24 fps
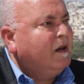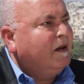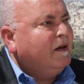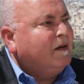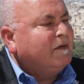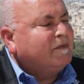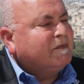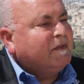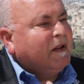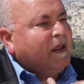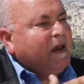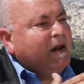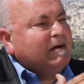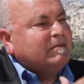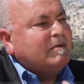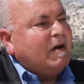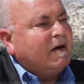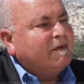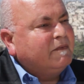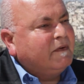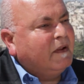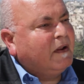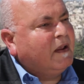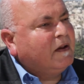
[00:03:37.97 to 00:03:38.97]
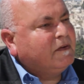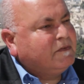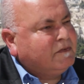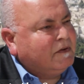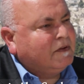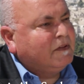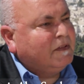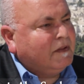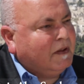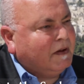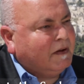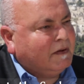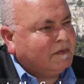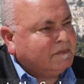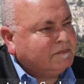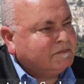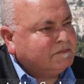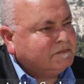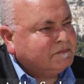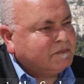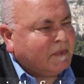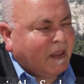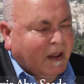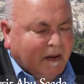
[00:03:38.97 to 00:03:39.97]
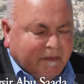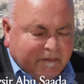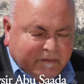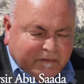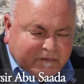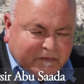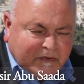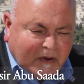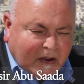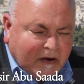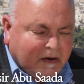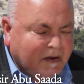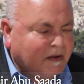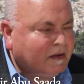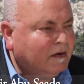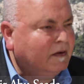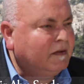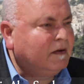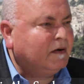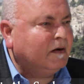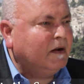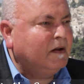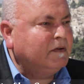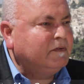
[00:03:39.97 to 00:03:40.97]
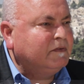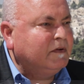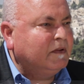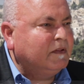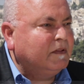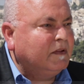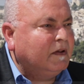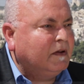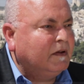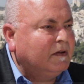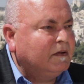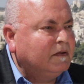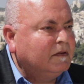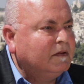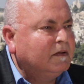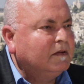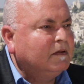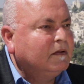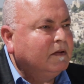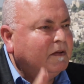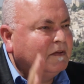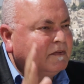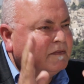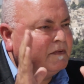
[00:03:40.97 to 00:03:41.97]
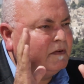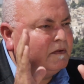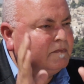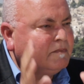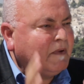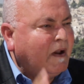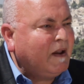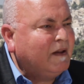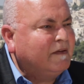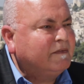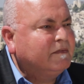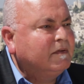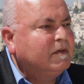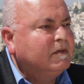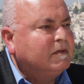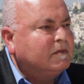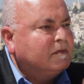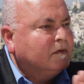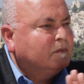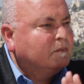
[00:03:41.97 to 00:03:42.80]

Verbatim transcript: Islam have an agenda a very clear agenda Islamizing the